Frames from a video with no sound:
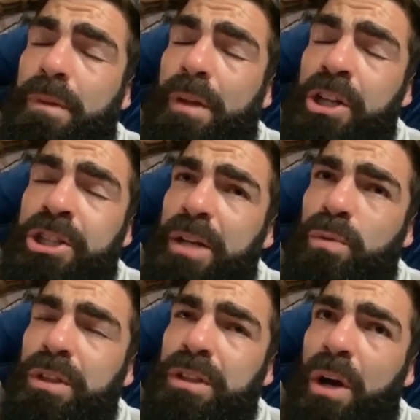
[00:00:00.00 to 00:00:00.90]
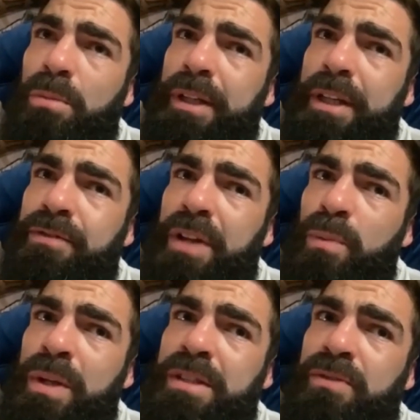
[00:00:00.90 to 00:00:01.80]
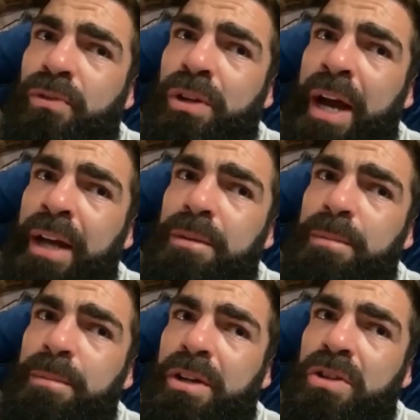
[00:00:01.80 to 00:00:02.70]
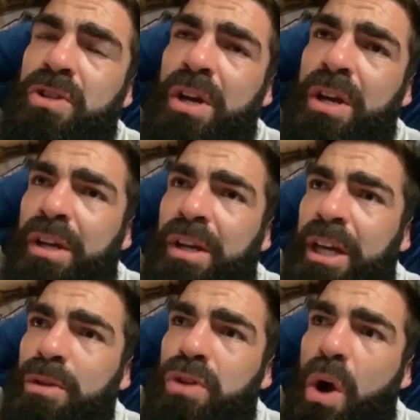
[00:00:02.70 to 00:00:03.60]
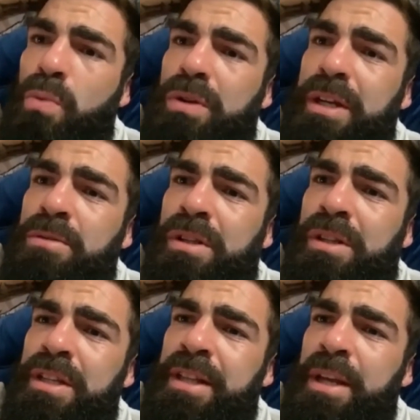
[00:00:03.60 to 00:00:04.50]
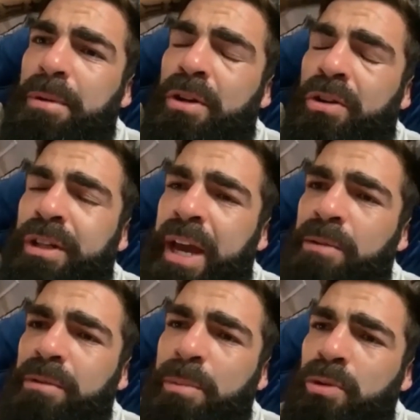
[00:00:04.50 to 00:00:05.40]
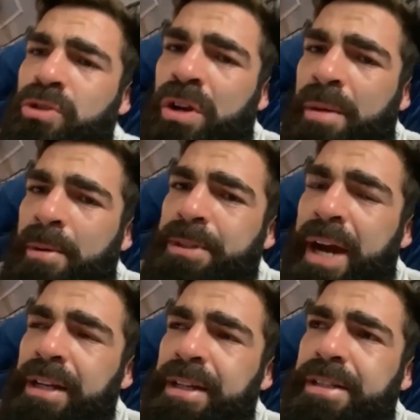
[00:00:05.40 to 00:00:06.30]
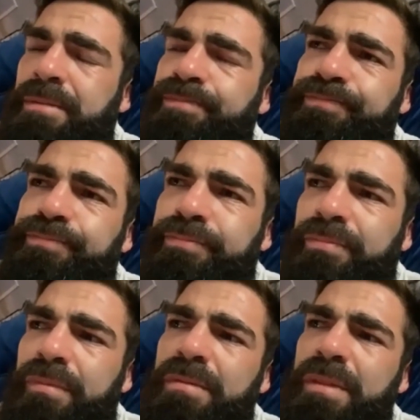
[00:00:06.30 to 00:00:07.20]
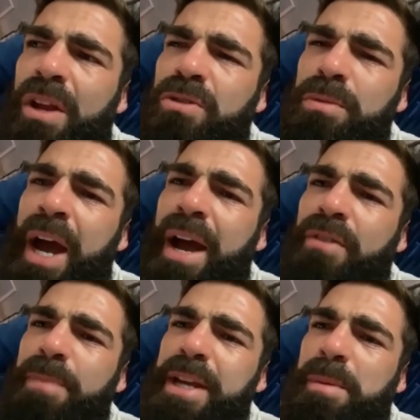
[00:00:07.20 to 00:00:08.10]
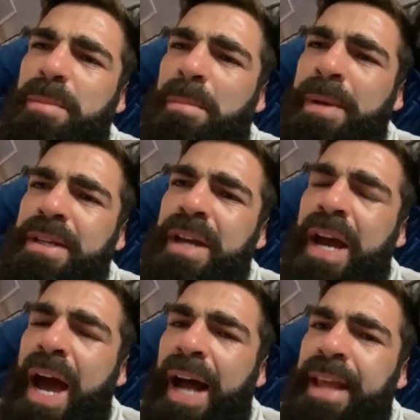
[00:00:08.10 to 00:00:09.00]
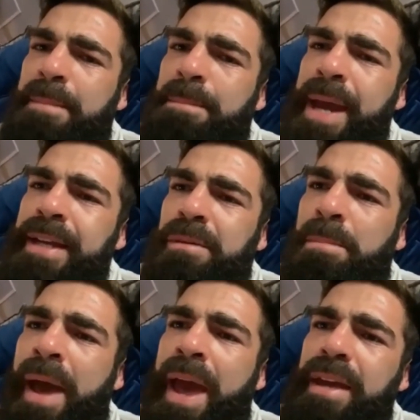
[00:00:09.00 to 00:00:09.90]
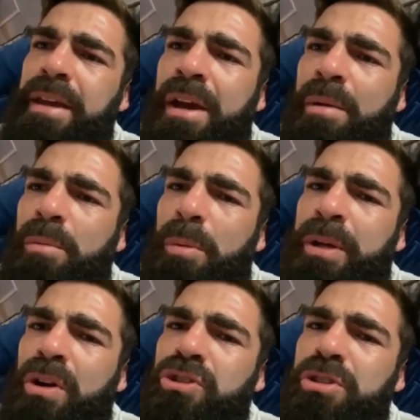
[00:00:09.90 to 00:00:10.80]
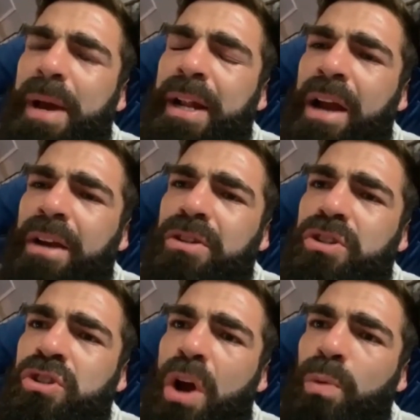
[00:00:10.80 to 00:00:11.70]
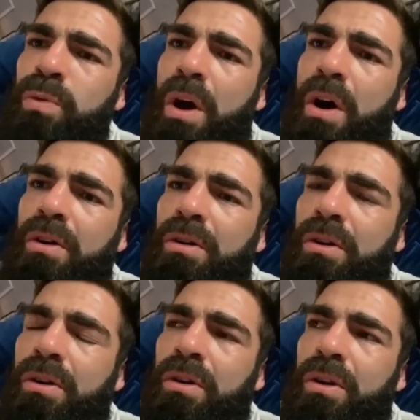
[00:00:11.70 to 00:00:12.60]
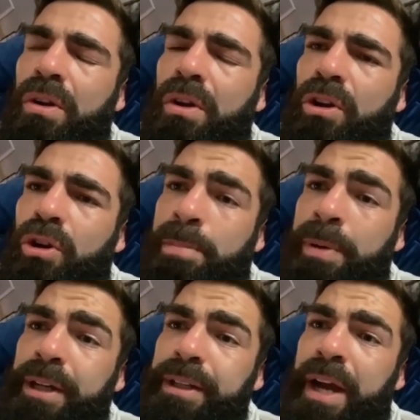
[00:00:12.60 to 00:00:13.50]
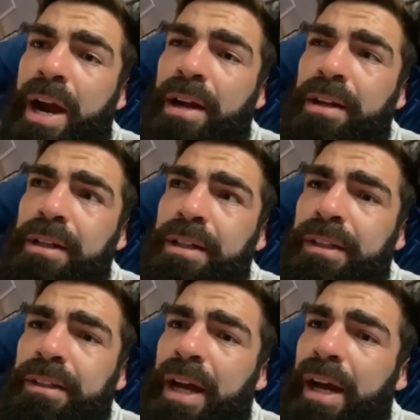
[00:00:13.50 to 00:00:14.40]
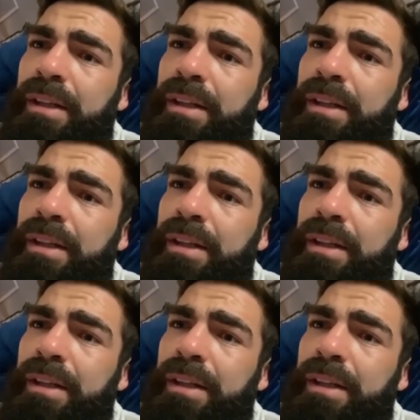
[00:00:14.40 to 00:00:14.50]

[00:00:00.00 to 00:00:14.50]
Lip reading: genuinely don't believe that he wins the fight handy because he used to always he's a typical kind of counter puncher almost, Carl is. So he half makes people miss and then makes them pay. But because Jamel Herring is so long compared to Carl, that